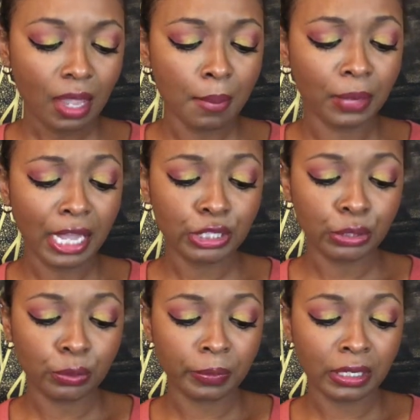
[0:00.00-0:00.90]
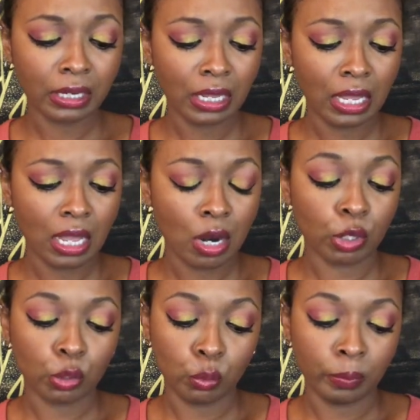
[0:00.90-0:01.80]
black cumin or
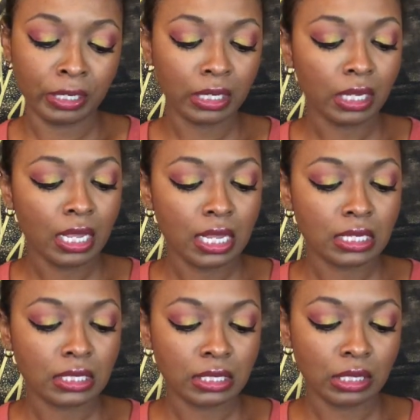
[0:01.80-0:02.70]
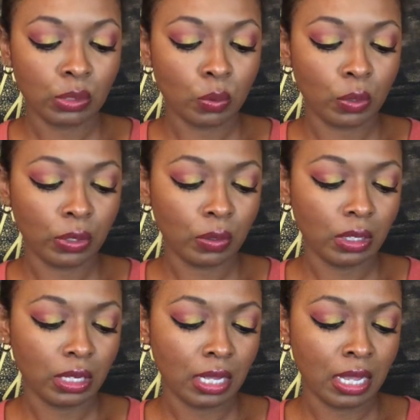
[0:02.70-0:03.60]
cumin, seed
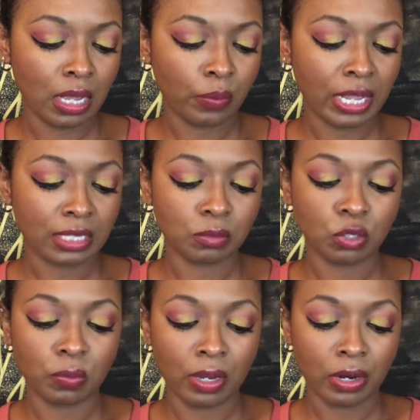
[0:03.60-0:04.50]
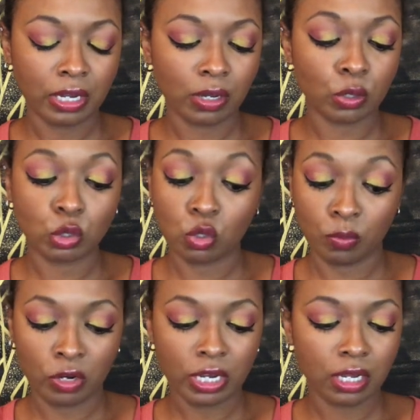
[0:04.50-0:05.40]
oil. We got some
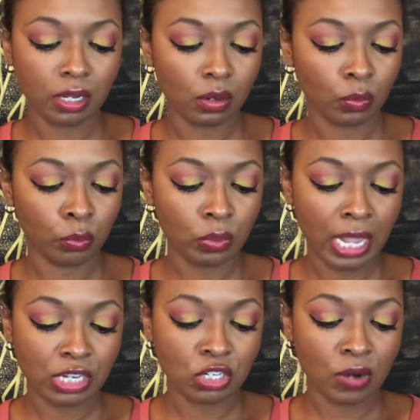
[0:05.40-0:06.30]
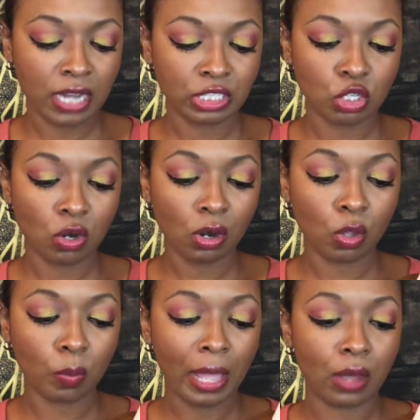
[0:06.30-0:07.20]
turmeric root extract, and
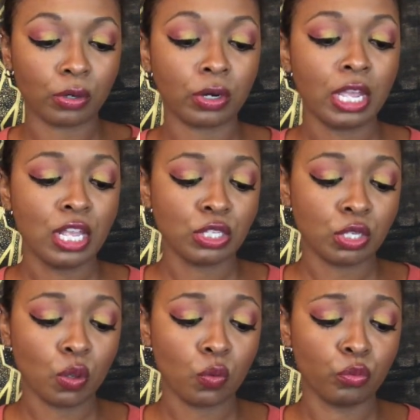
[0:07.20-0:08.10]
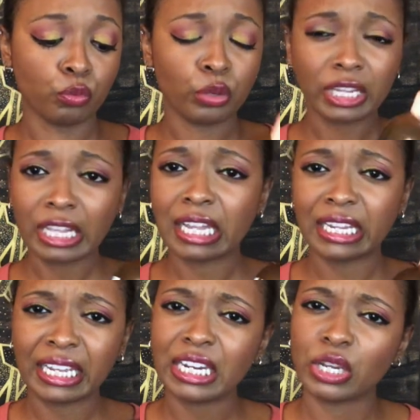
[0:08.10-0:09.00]
charcoal powder. So really
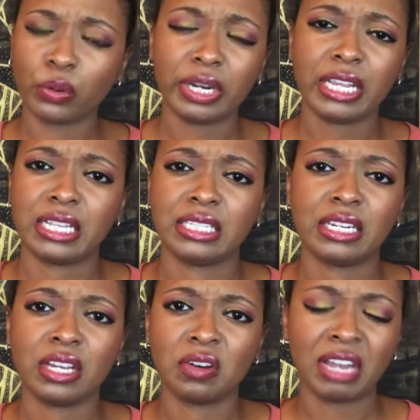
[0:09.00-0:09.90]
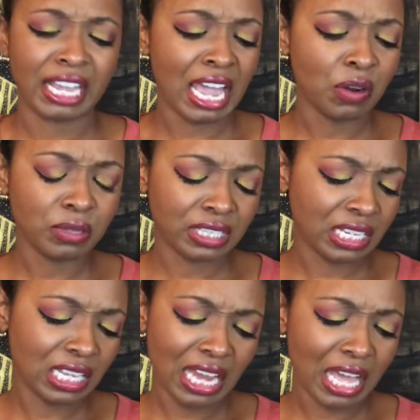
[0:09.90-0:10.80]
clean ingredients in here. Like I don't see
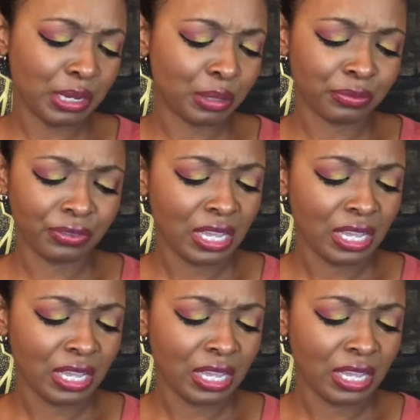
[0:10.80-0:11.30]
a lot of